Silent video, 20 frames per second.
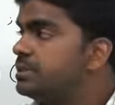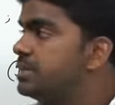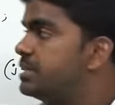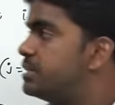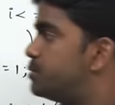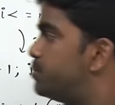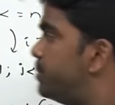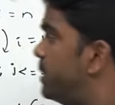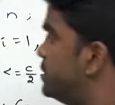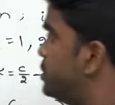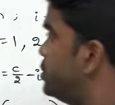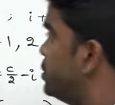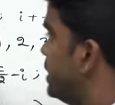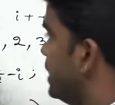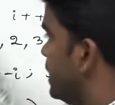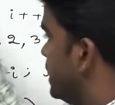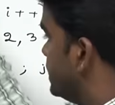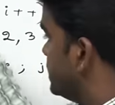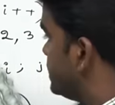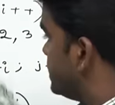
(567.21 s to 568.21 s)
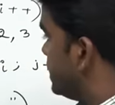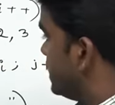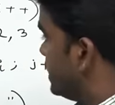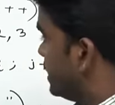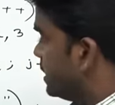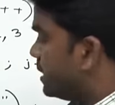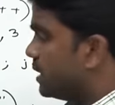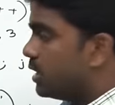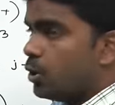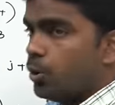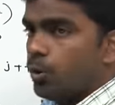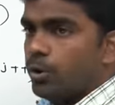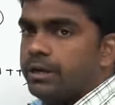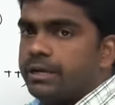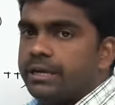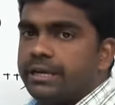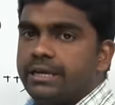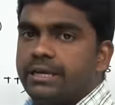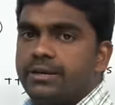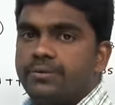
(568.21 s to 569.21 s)
this much easy
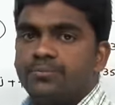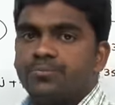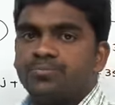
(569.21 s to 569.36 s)
only